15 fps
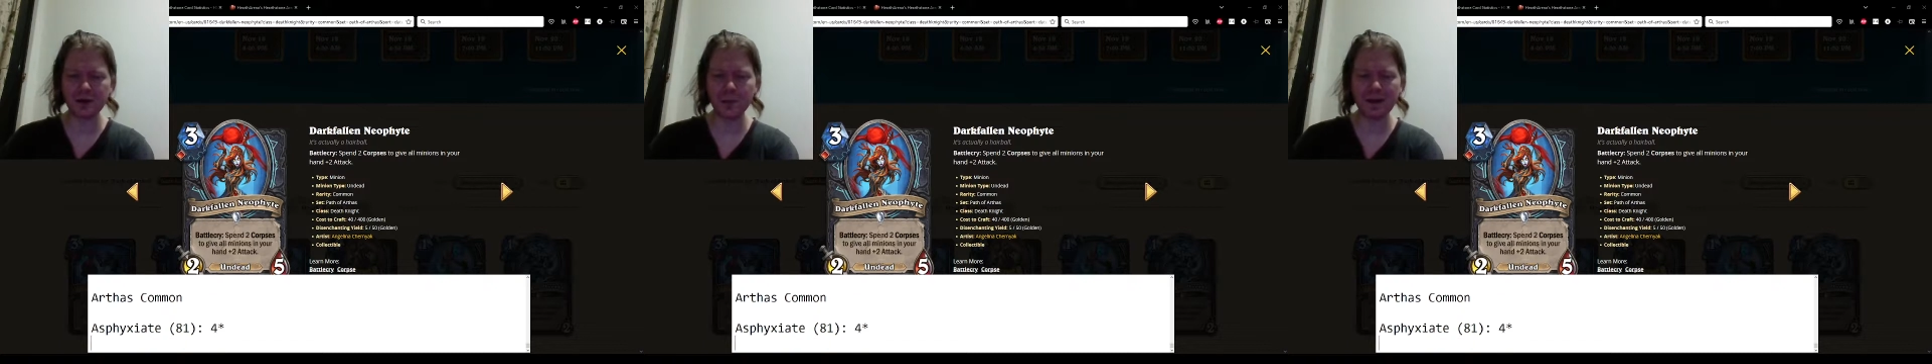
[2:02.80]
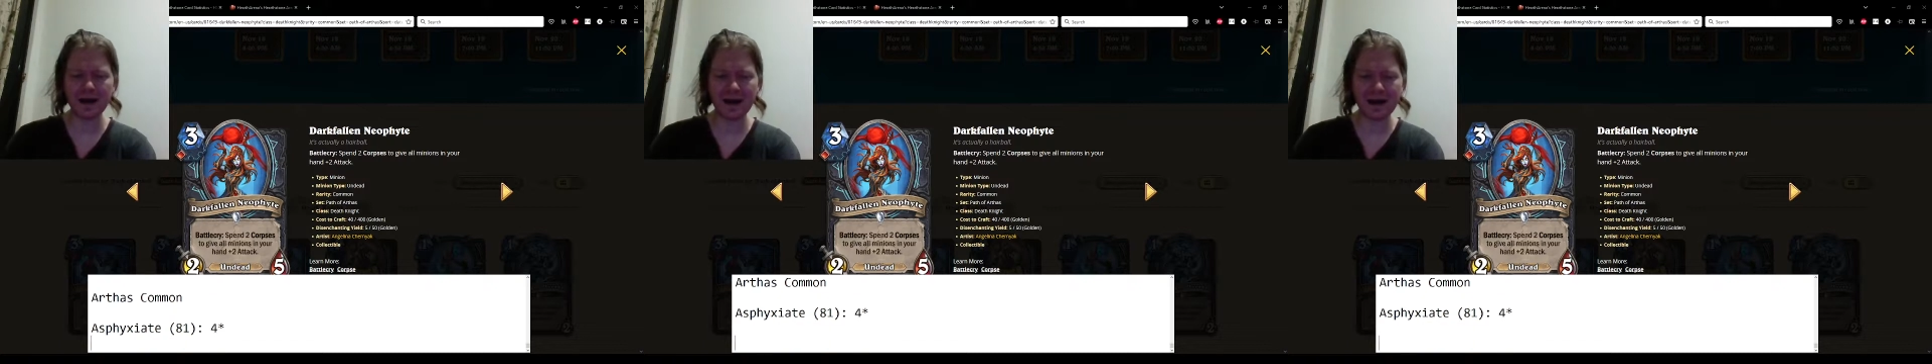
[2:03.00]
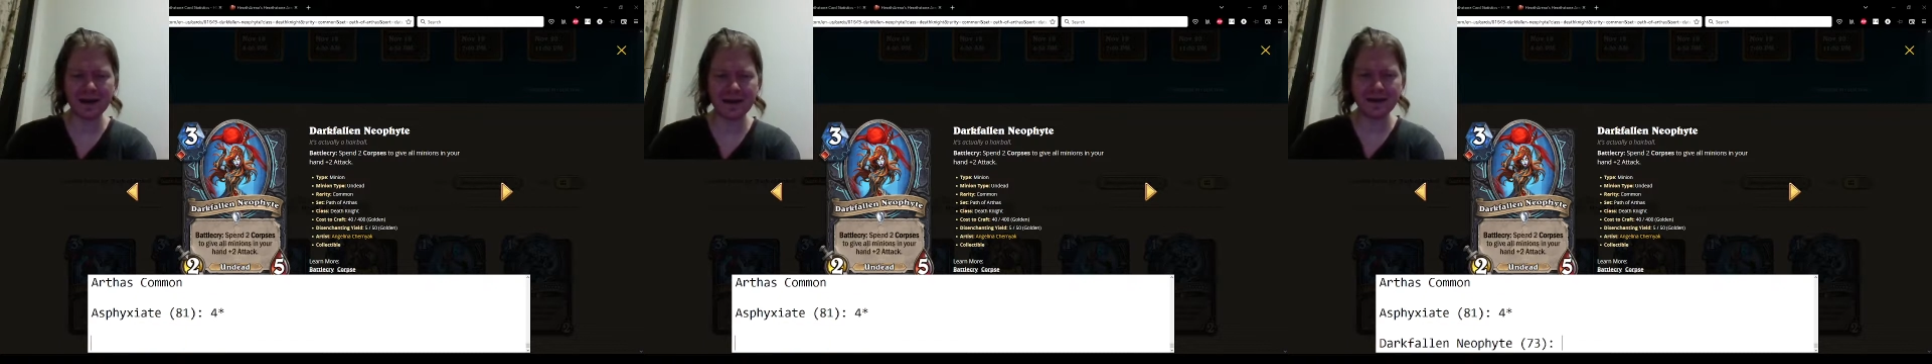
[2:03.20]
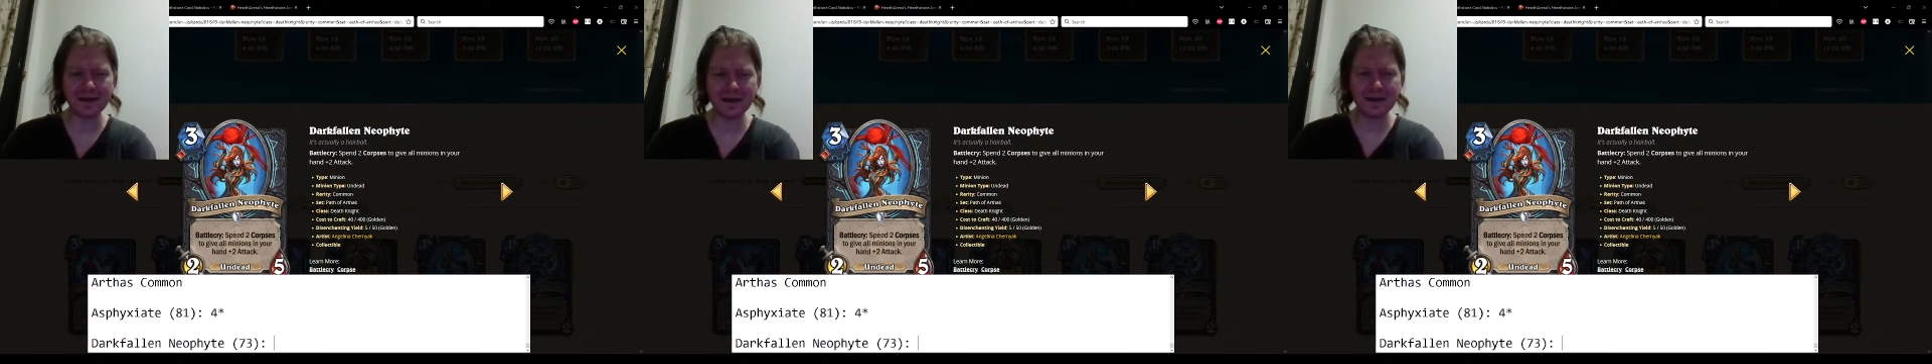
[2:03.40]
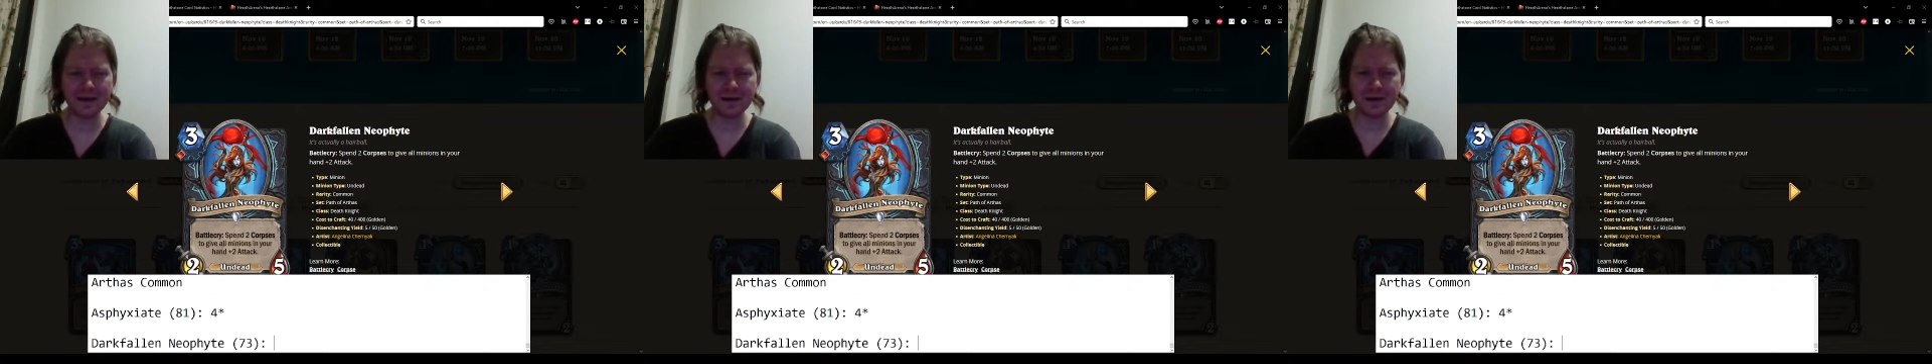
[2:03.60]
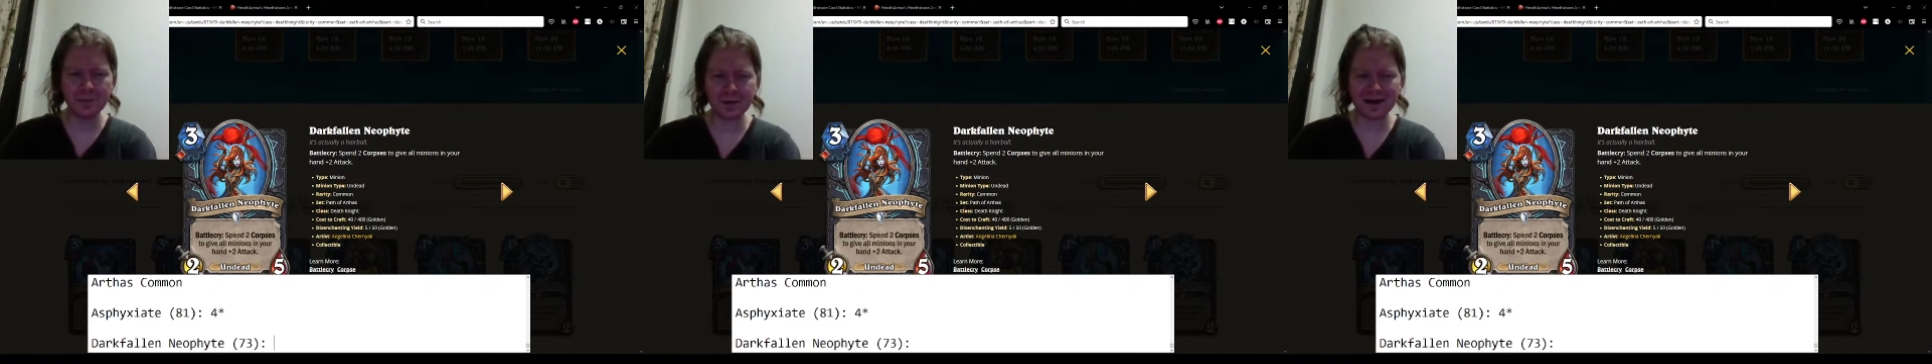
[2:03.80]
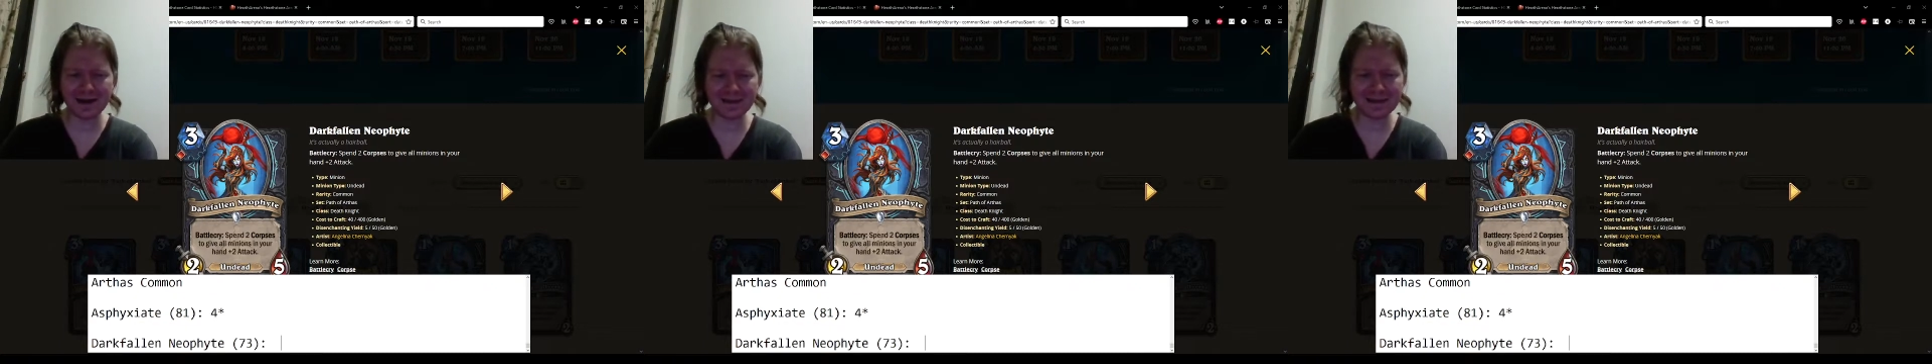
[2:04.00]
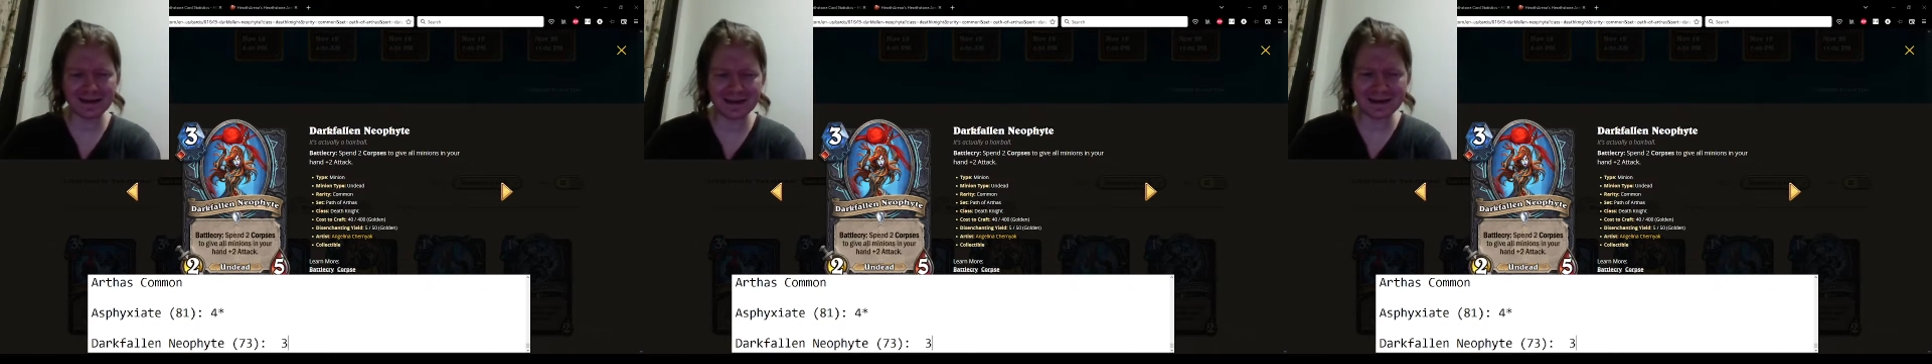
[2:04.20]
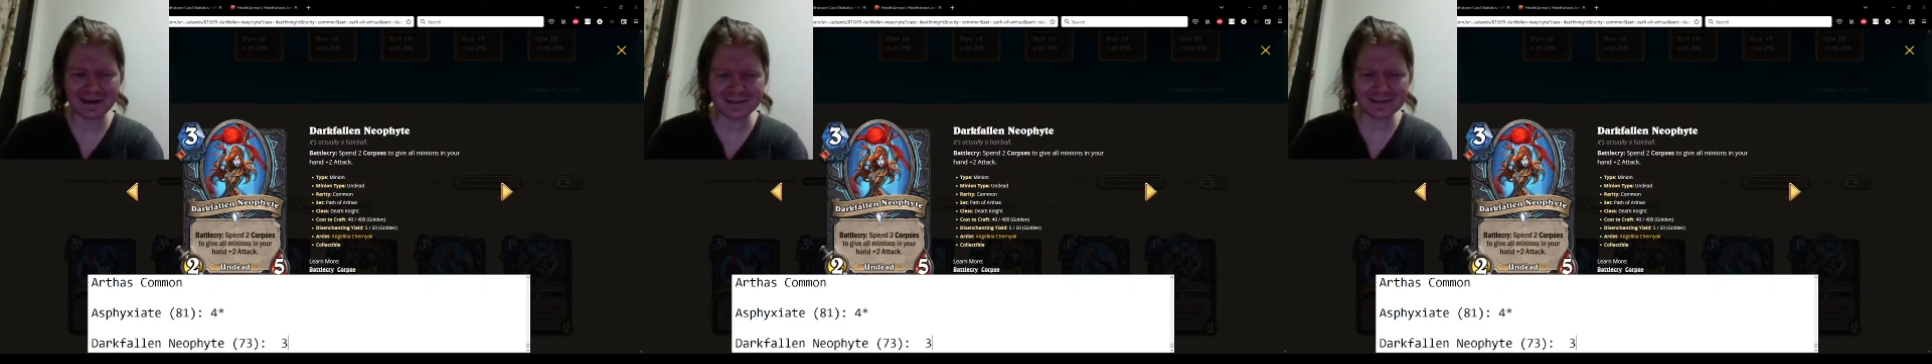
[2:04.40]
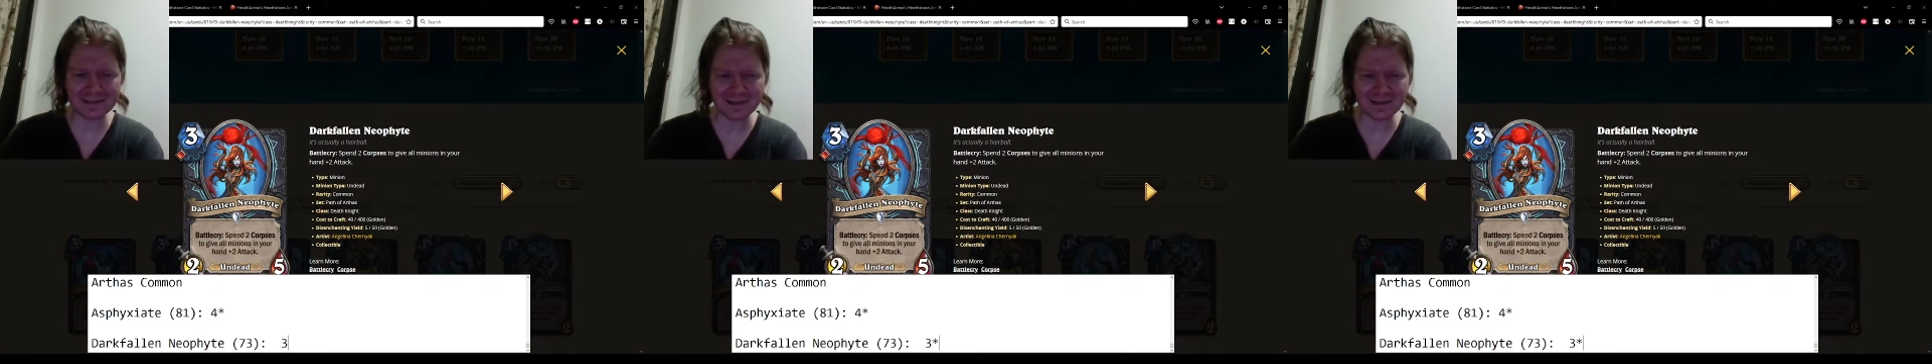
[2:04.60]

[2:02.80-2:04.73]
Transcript: bit high, but I think it is a